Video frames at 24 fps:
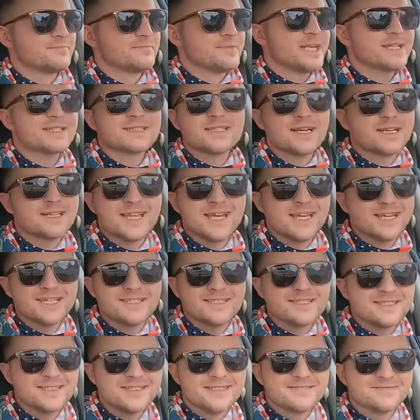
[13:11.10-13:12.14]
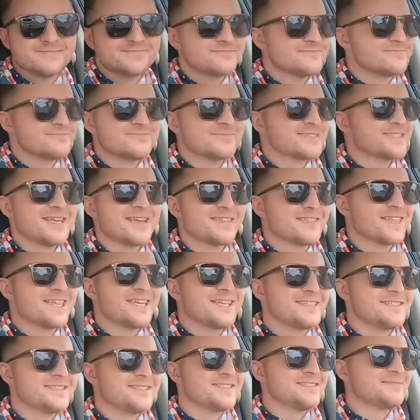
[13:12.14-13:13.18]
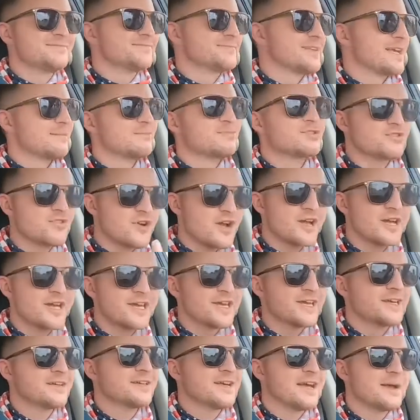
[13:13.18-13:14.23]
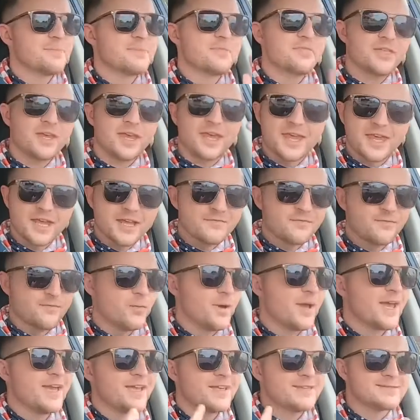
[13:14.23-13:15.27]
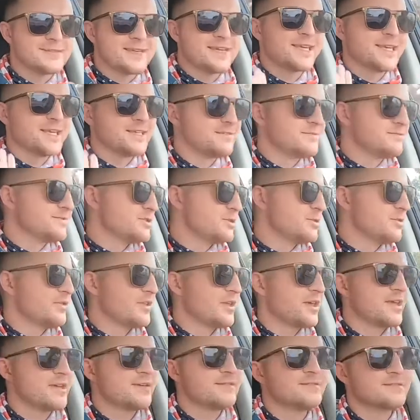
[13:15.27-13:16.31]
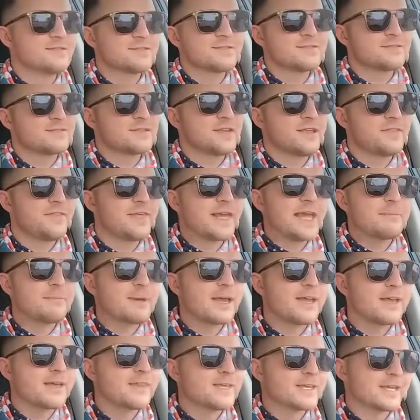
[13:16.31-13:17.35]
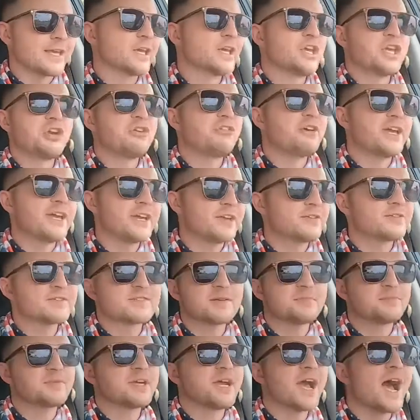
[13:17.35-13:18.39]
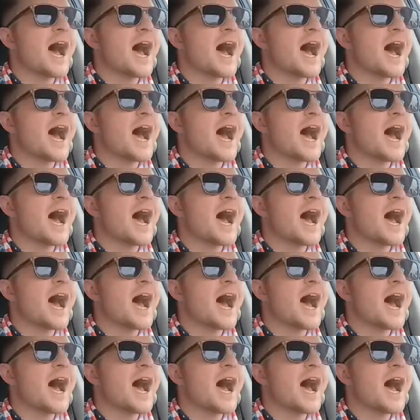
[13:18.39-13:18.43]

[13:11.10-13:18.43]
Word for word: It's not that easy. It's not that easy. I'm trying. I'm thinking of ways I can do things. I think I might get like a Keurig or something.